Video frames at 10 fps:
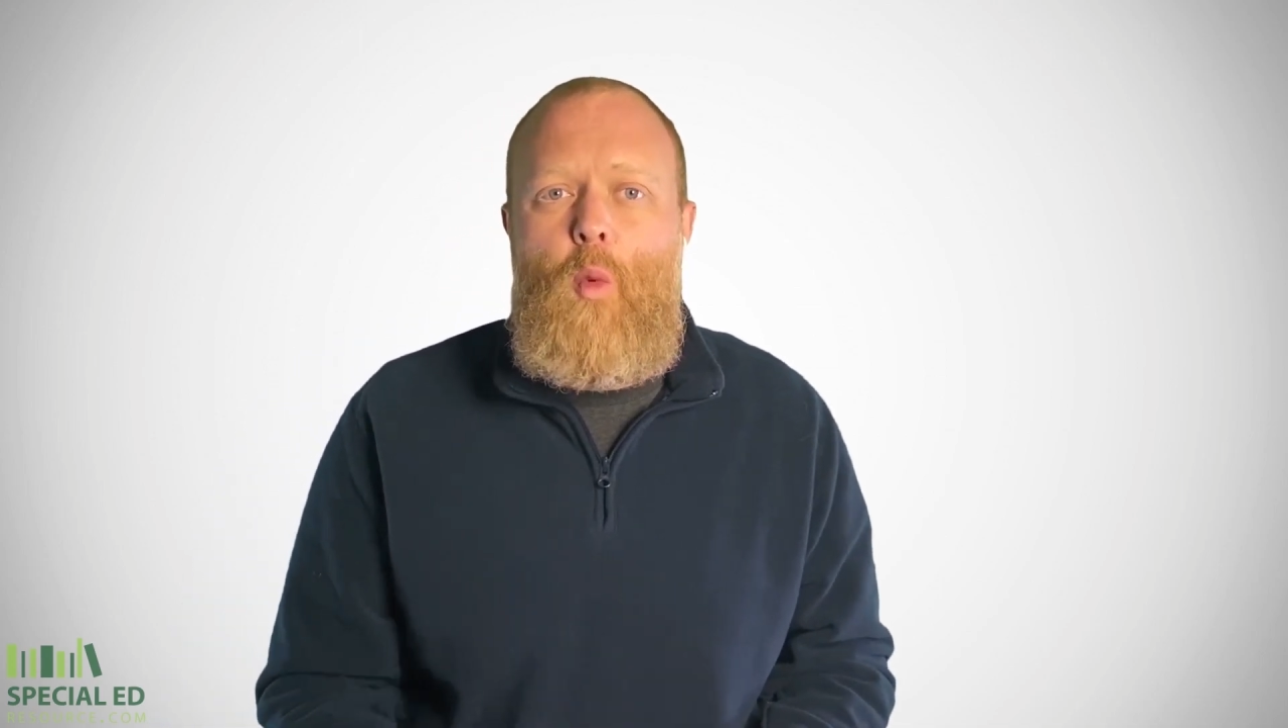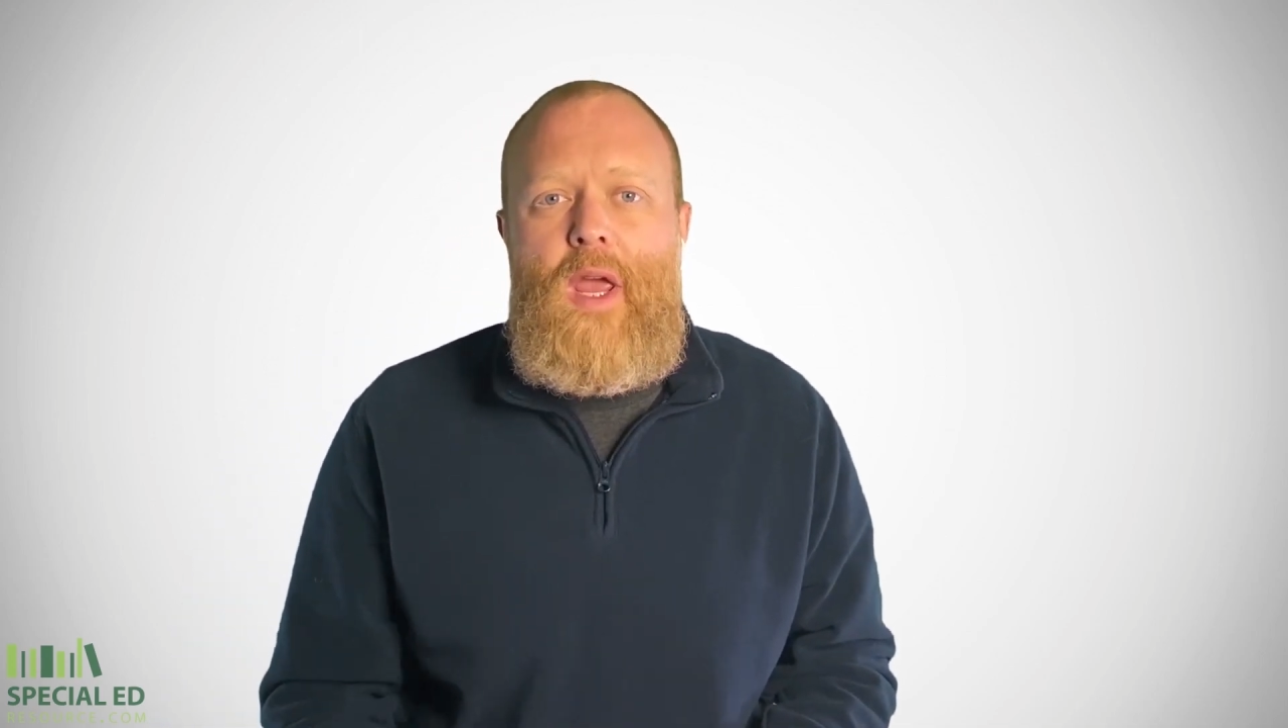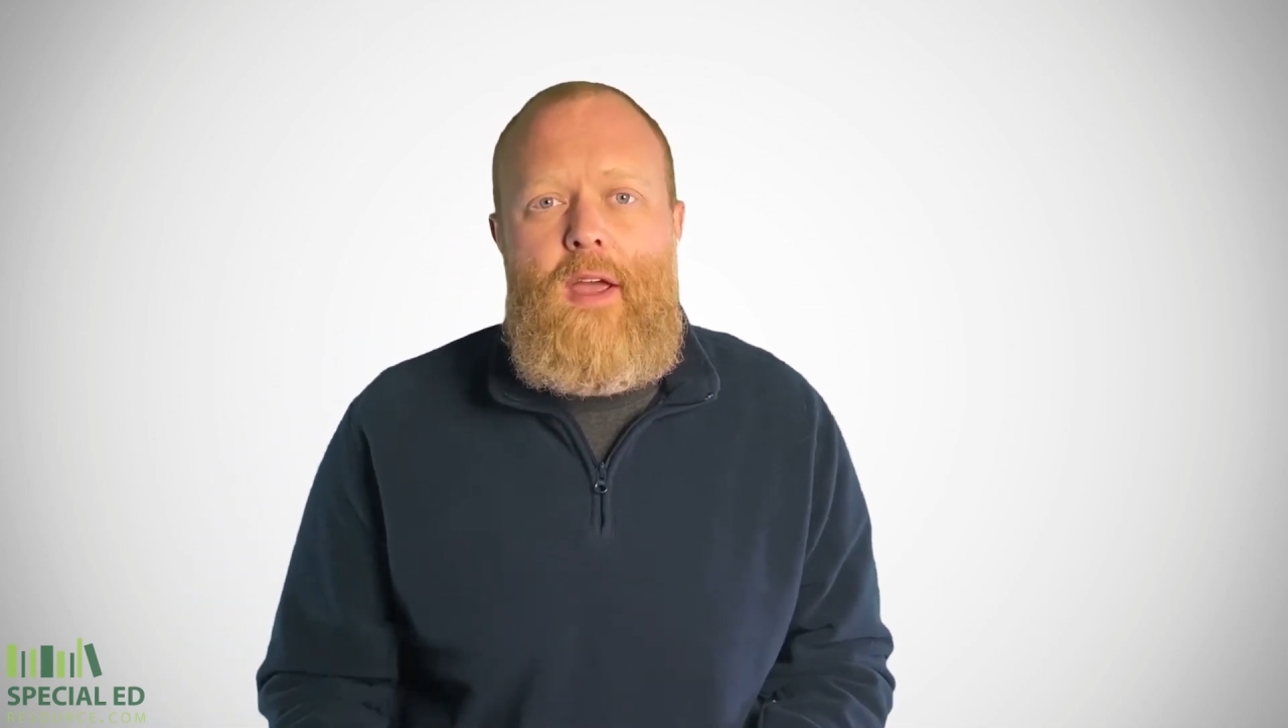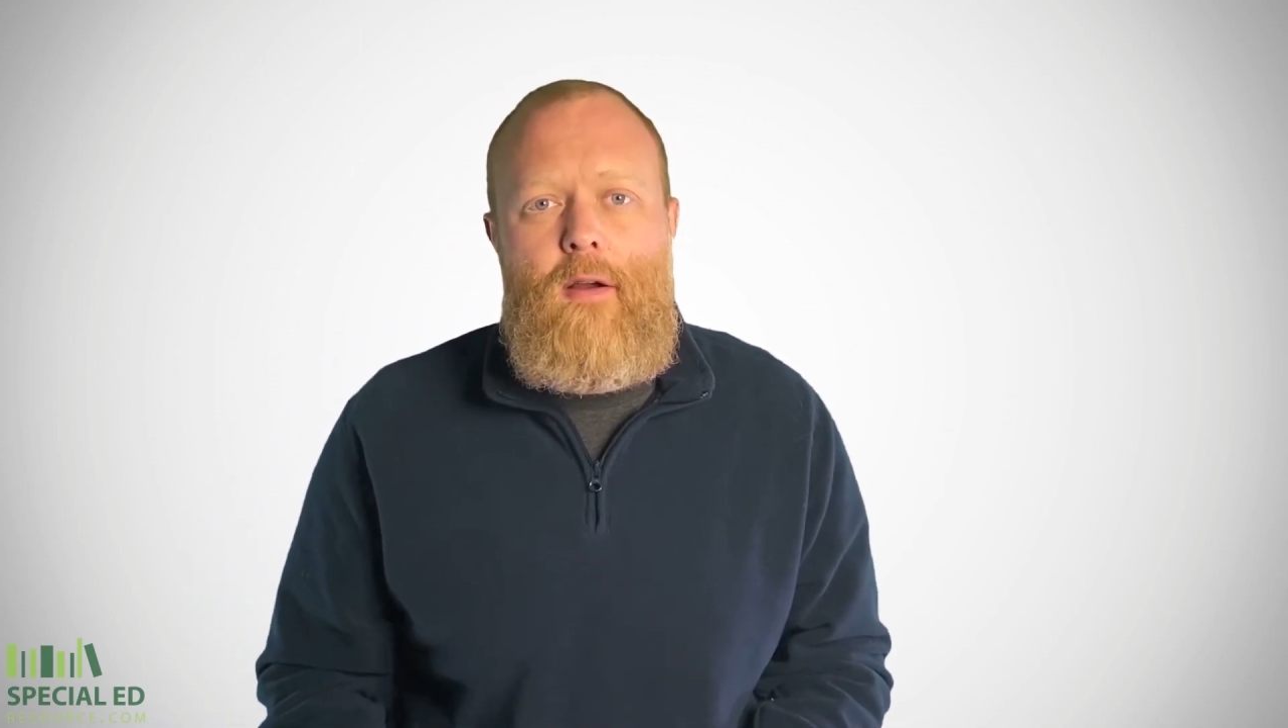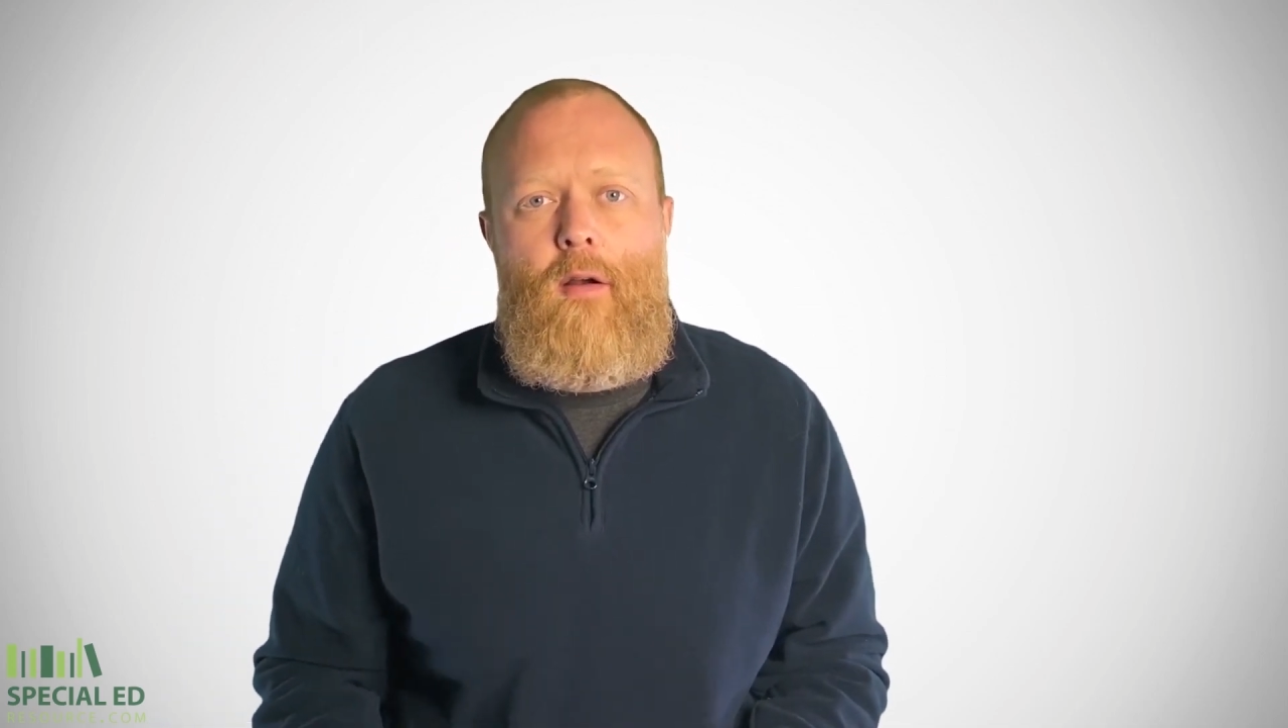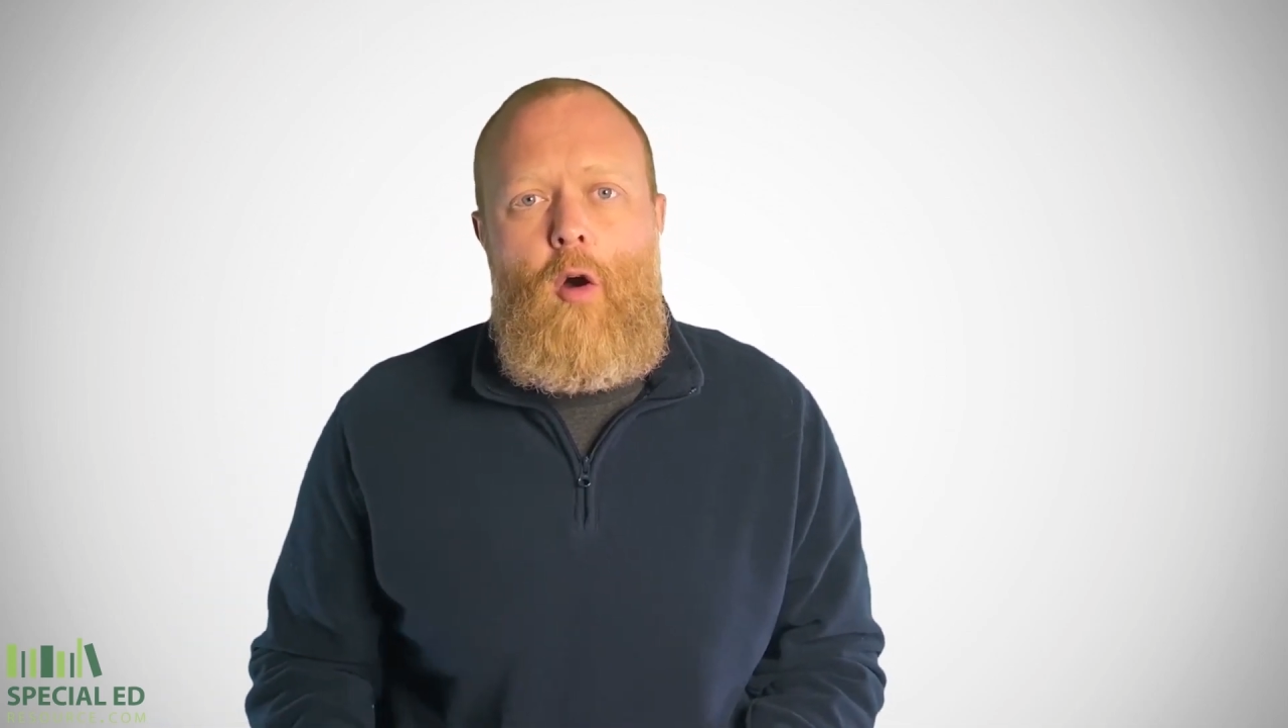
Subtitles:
weaker